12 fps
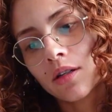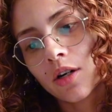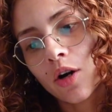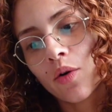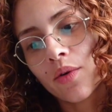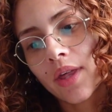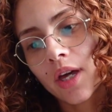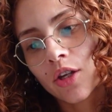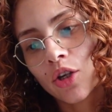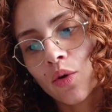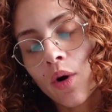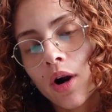know that
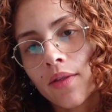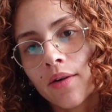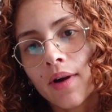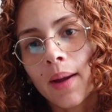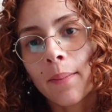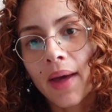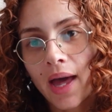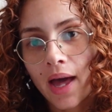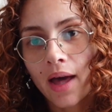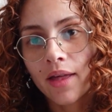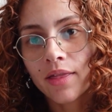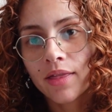you are on the right
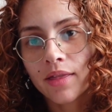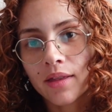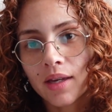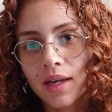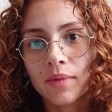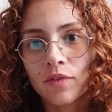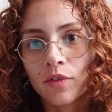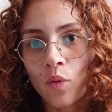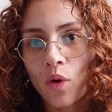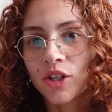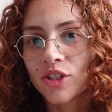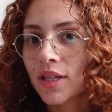path. If you're
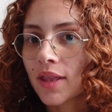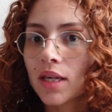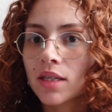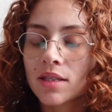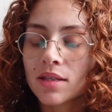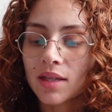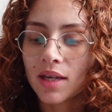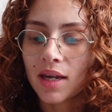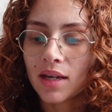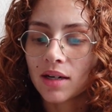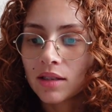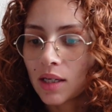watching this,
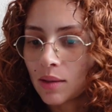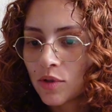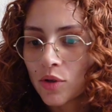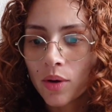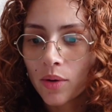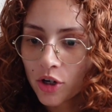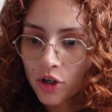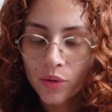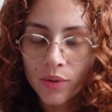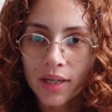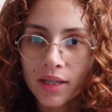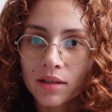then keep doing what you're
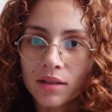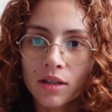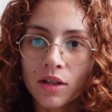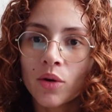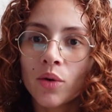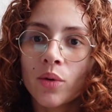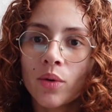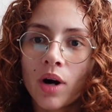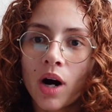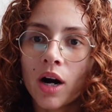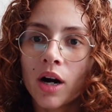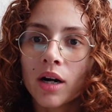doing. You
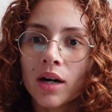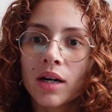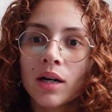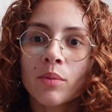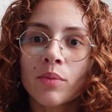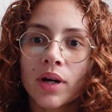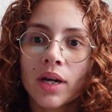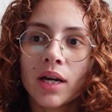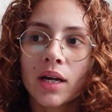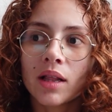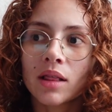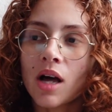are going to
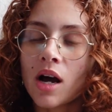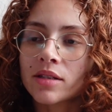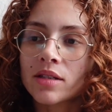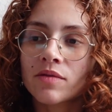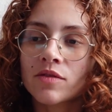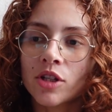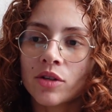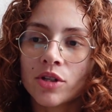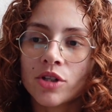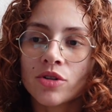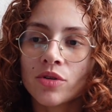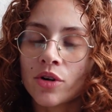break lots of
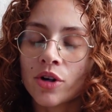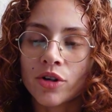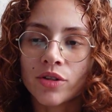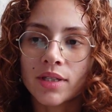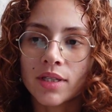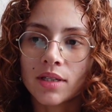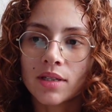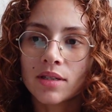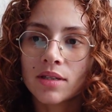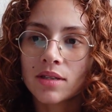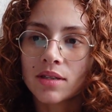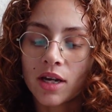generational
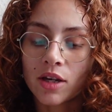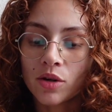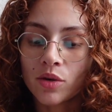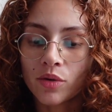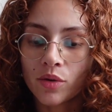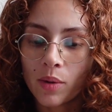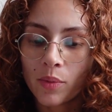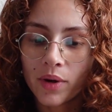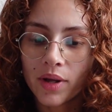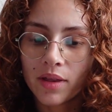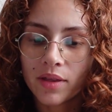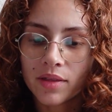curses that you grew up
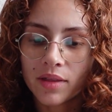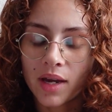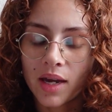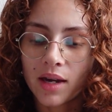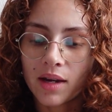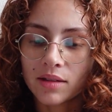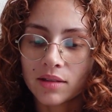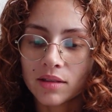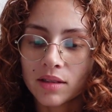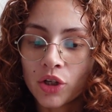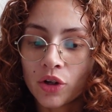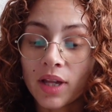with, and
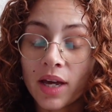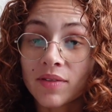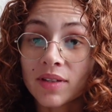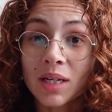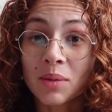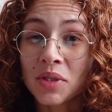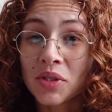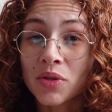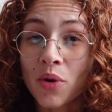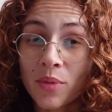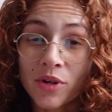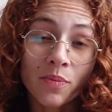your life is going to be
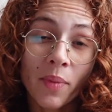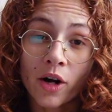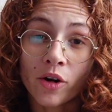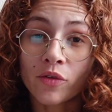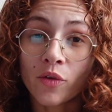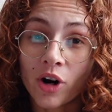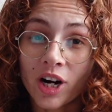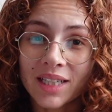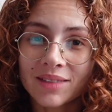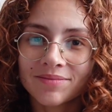so much better for it.